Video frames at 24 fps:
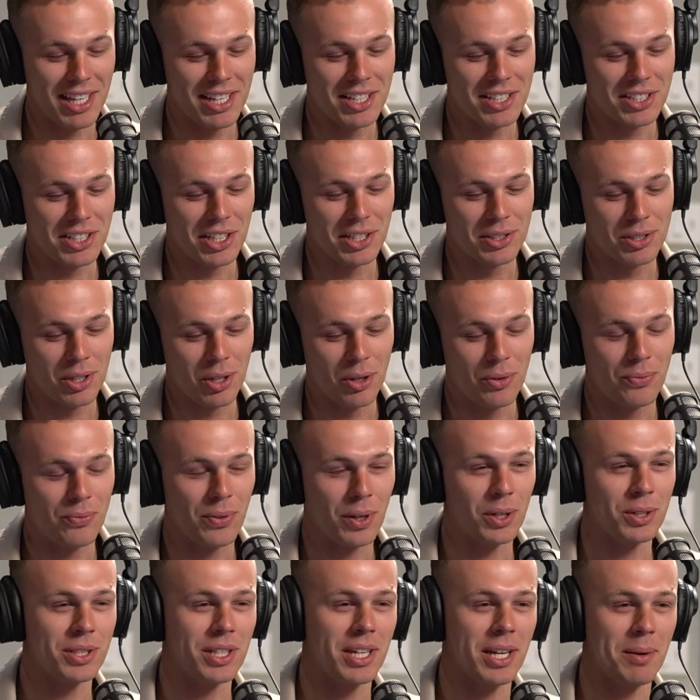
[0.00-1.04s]
It is good. So if
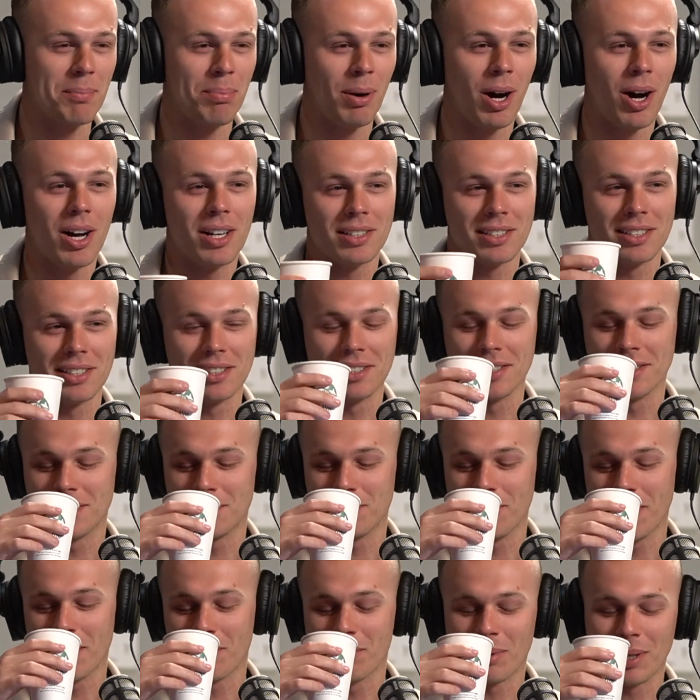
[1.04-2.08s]
there's any pauses,
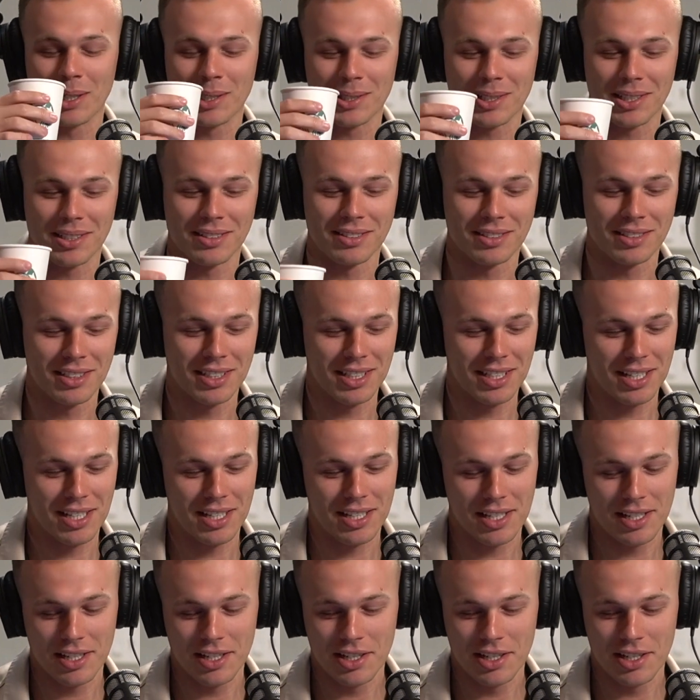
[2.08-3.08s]
it's me and Preston. Yeah.